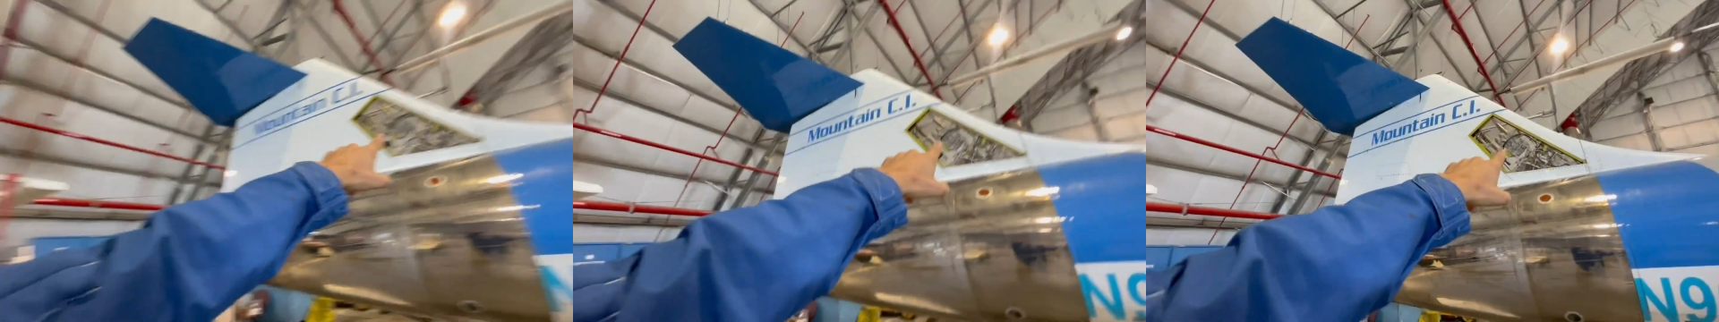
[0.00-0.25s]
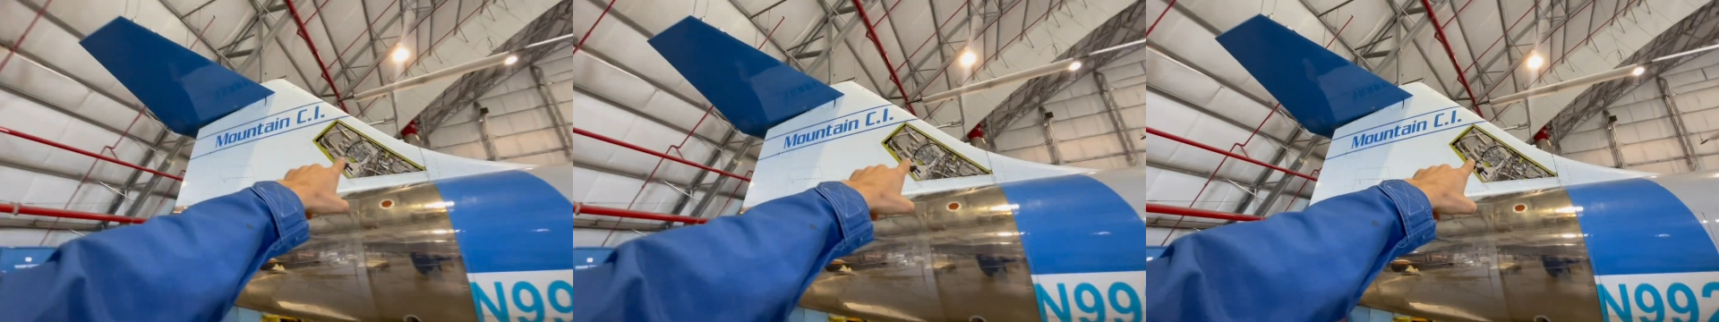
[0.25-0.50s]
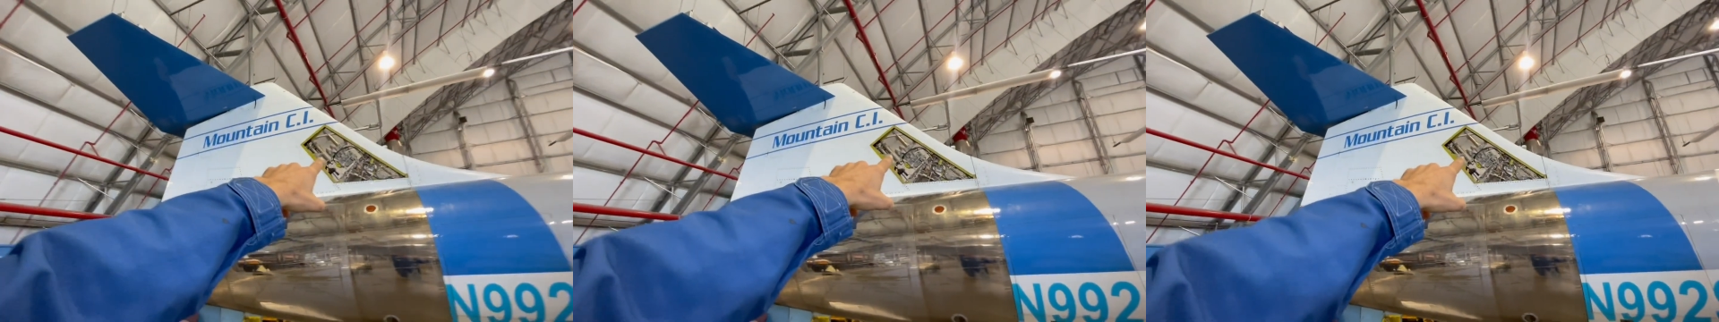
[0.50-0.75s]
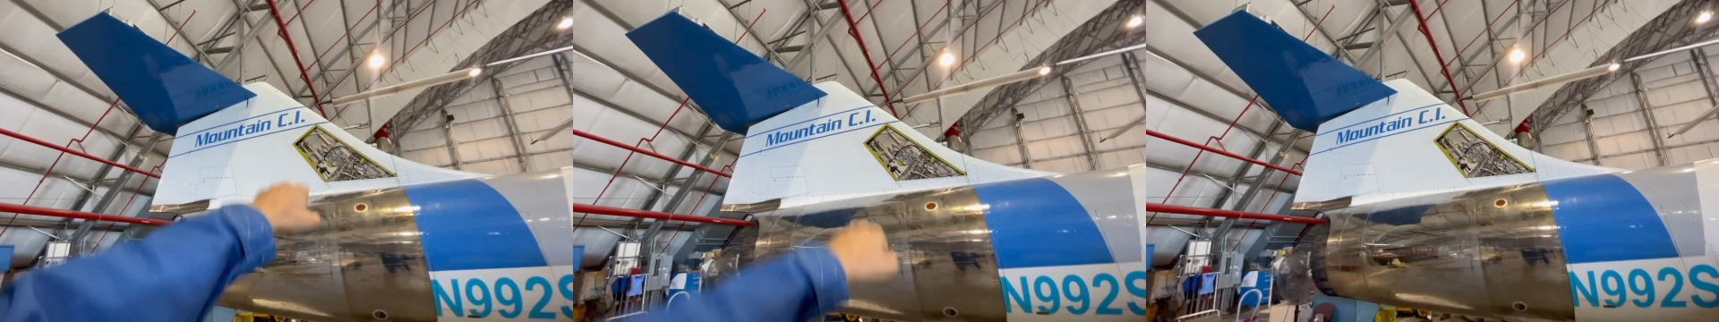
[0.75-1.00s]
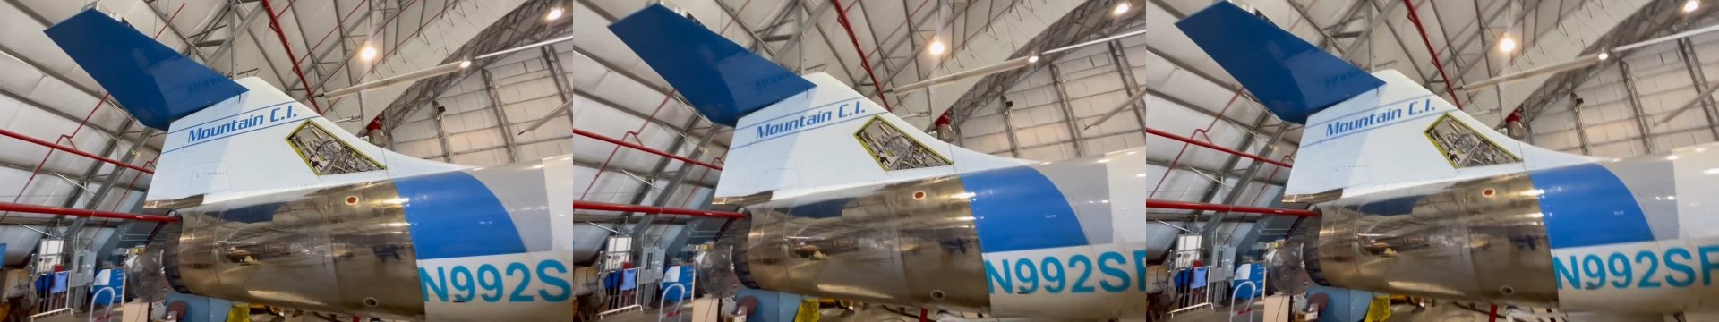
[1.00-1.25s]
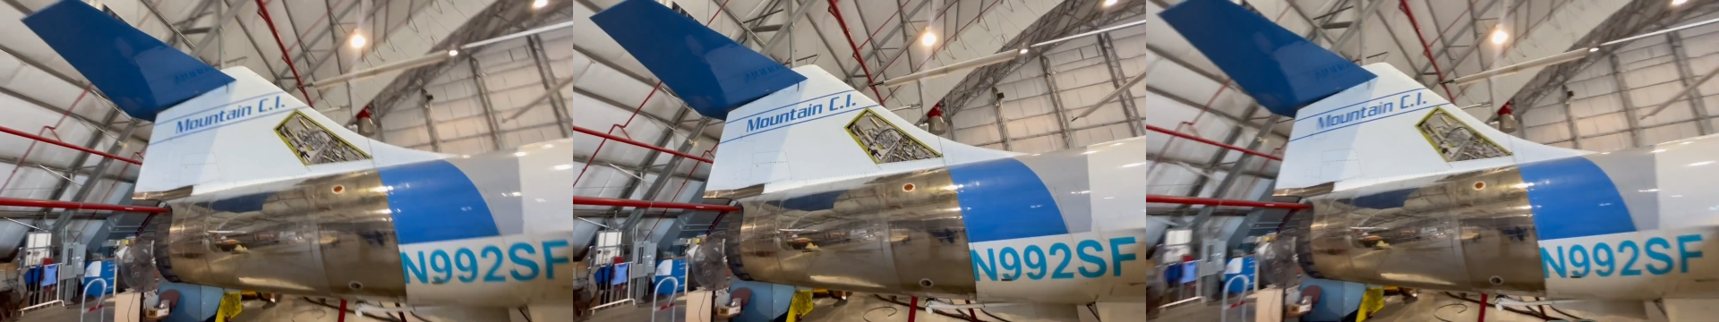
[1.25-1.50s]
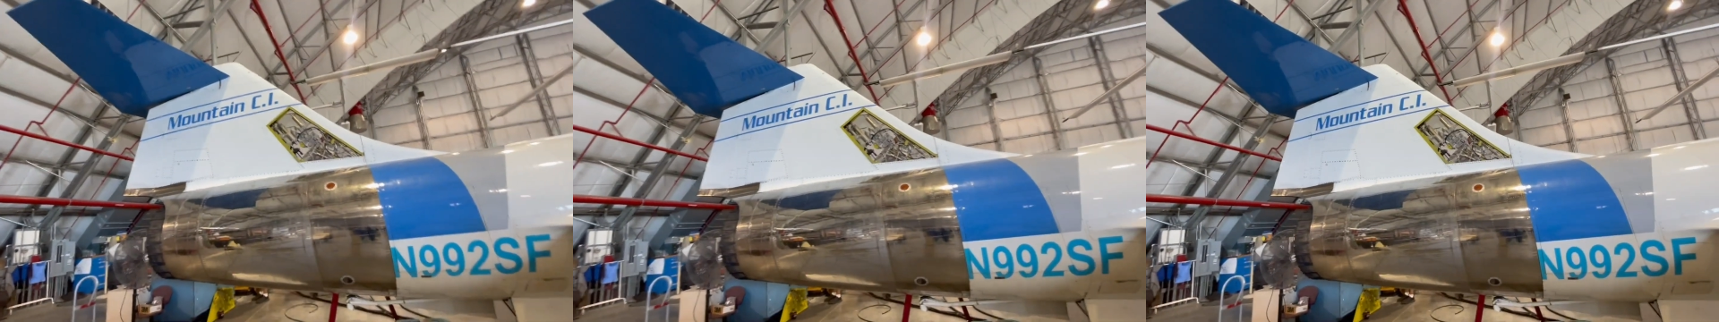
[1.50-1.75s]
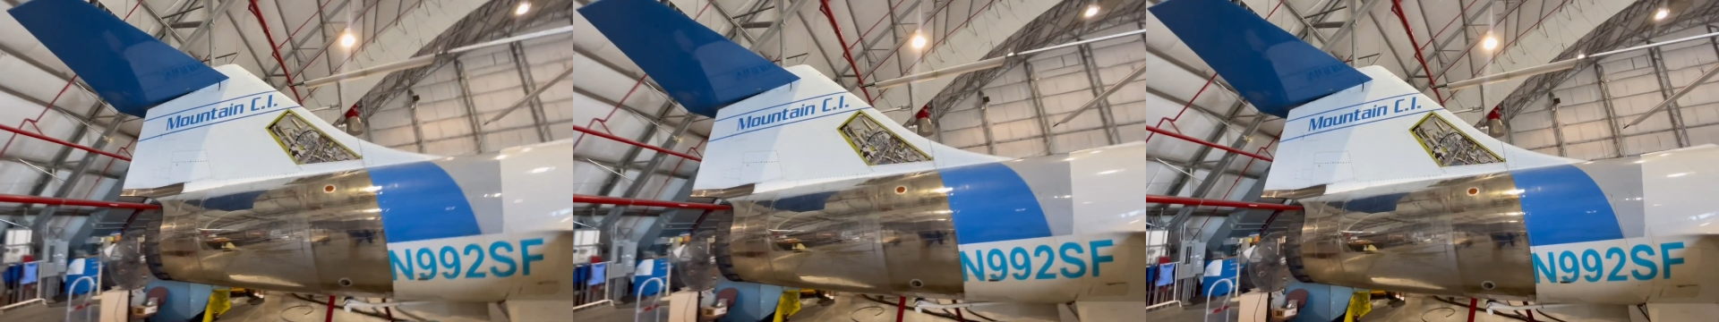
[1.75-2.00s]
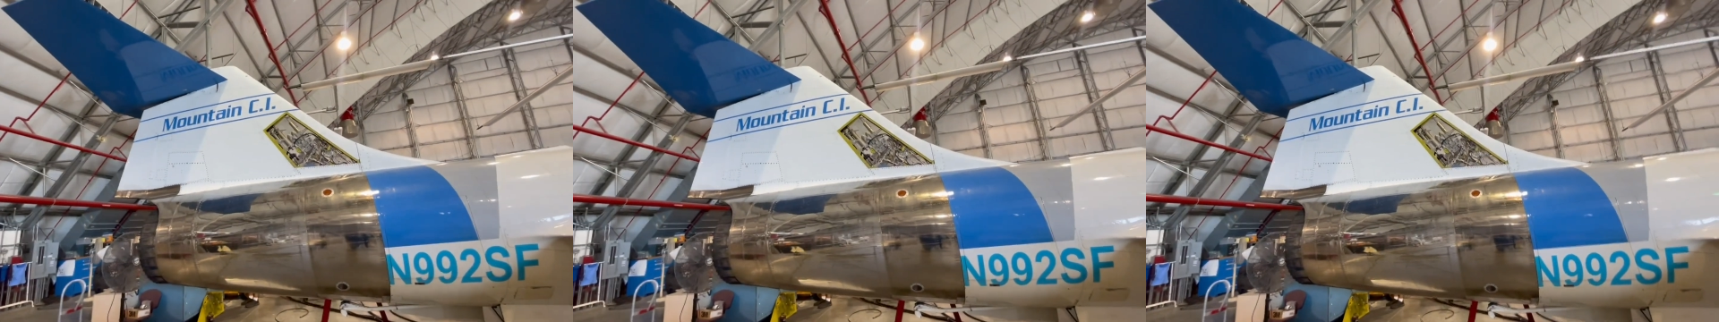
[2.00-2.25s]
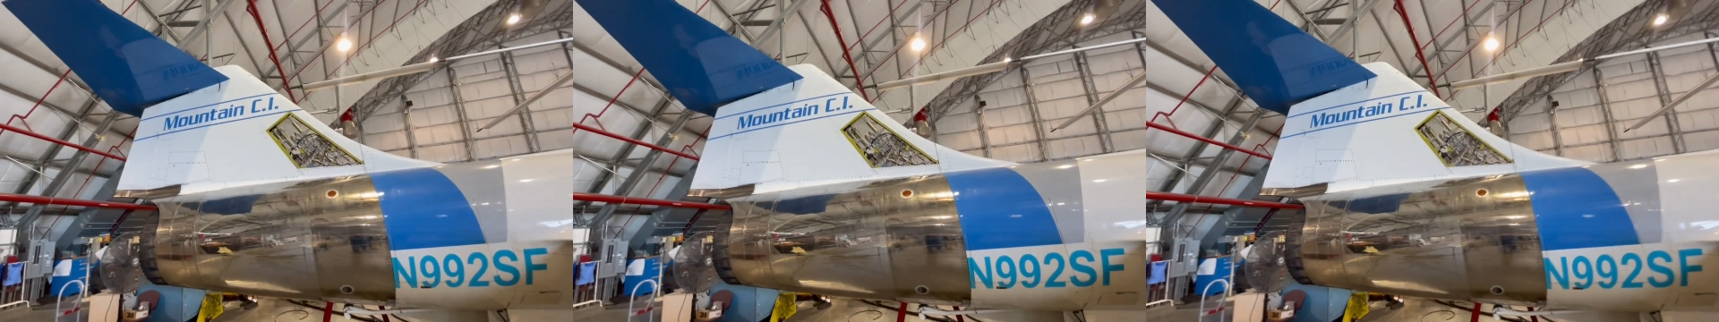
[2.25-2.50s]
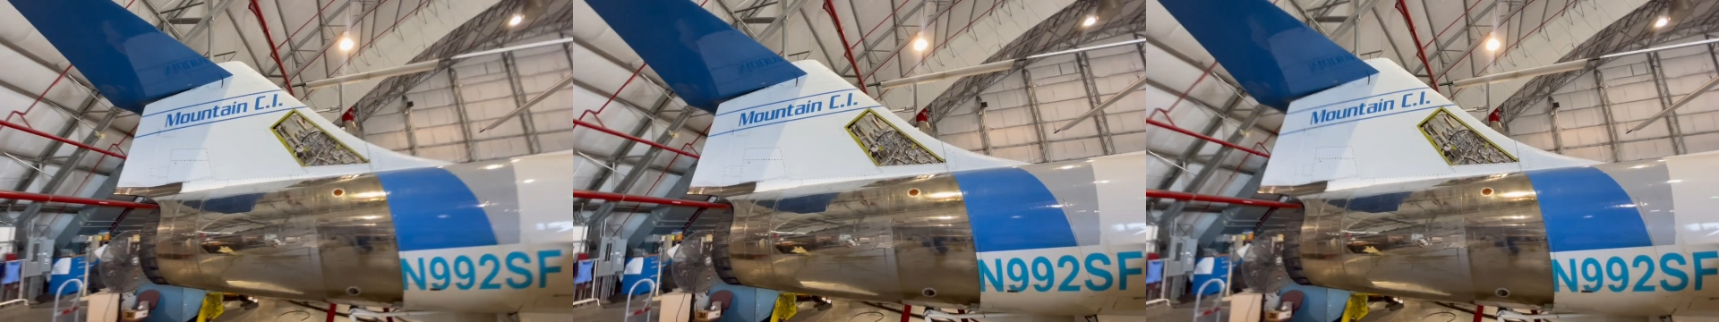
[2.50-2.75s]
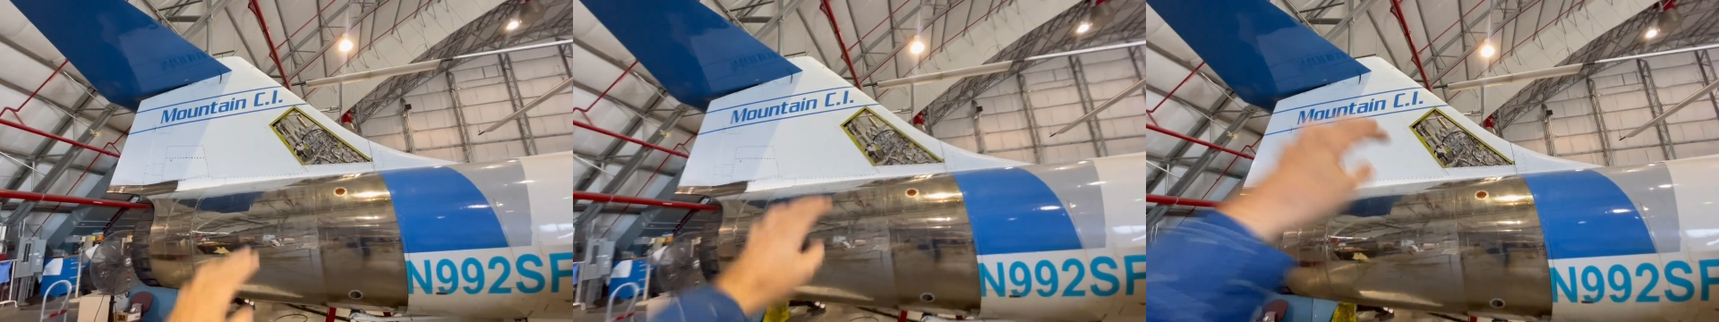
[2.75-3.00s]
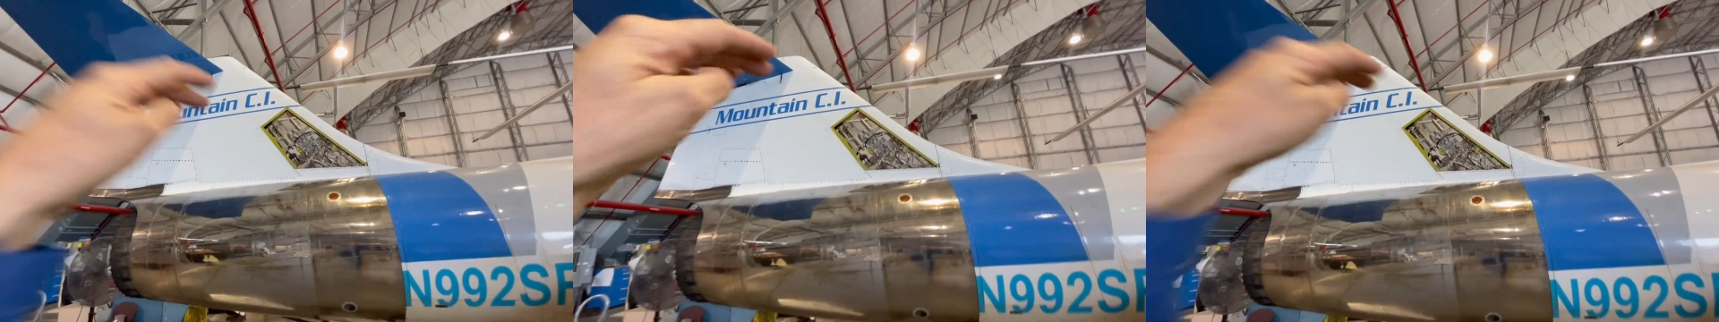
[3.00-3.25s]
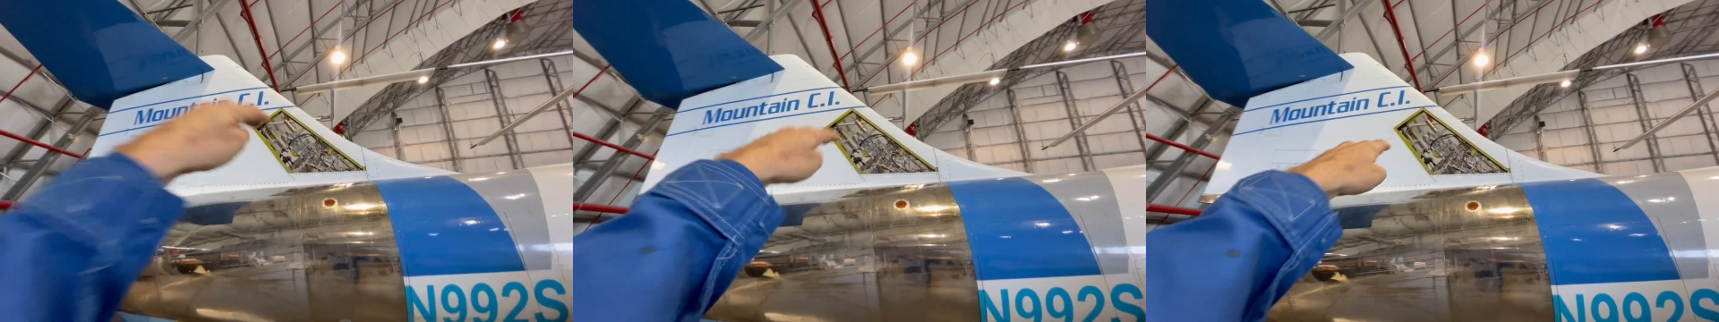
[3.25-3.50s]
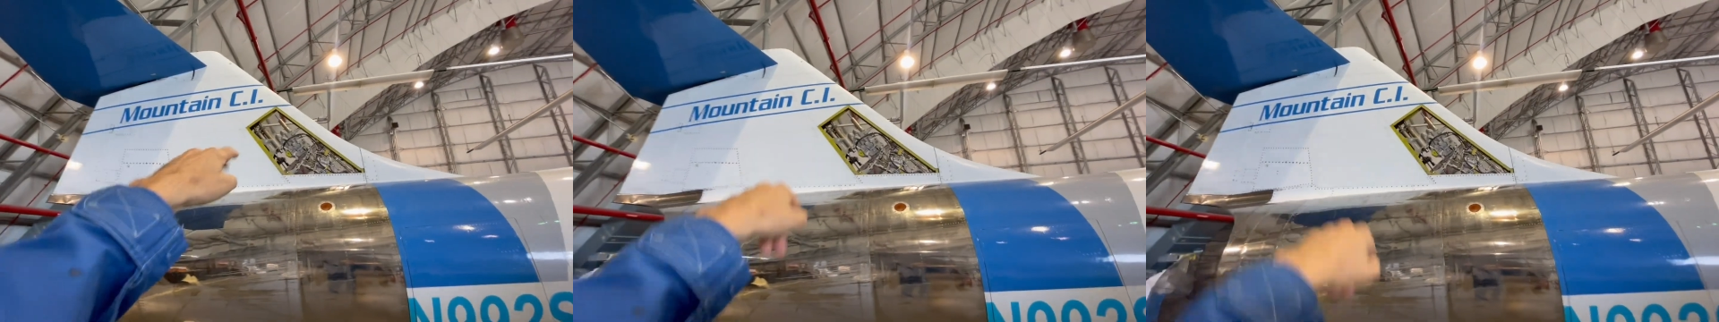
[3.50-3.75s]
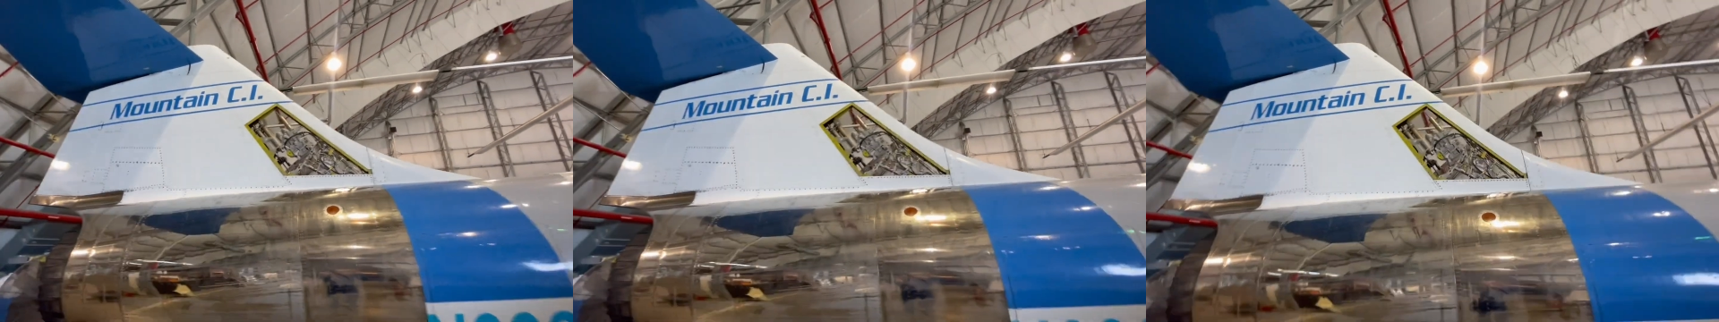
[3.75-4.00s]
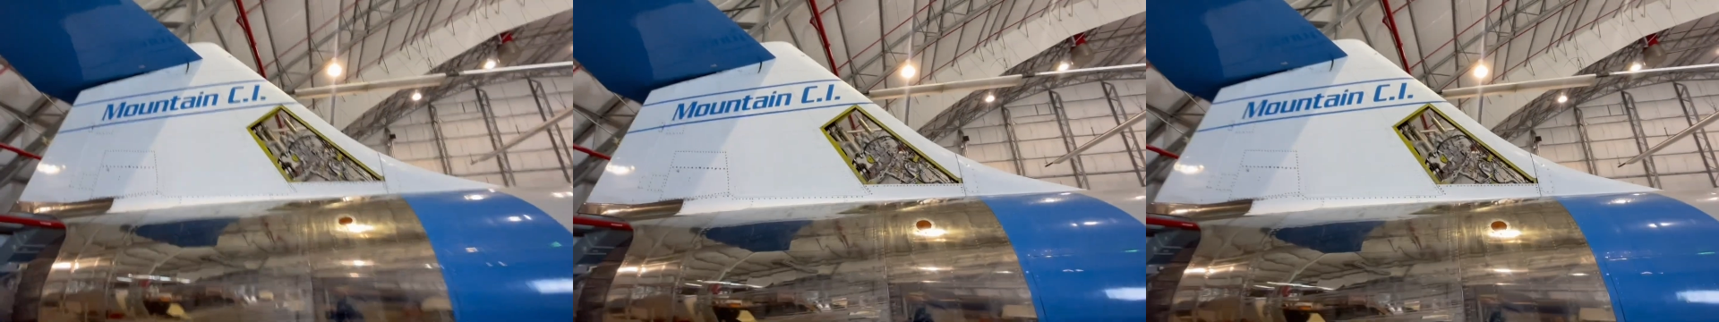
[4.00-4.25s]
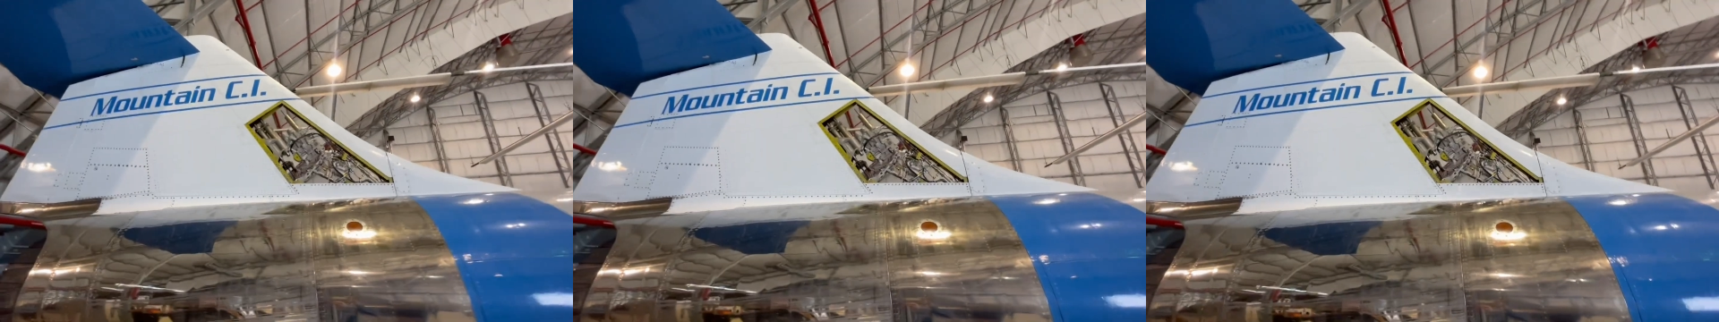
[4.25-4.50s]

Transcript: No face is visible, so there are no lips to read.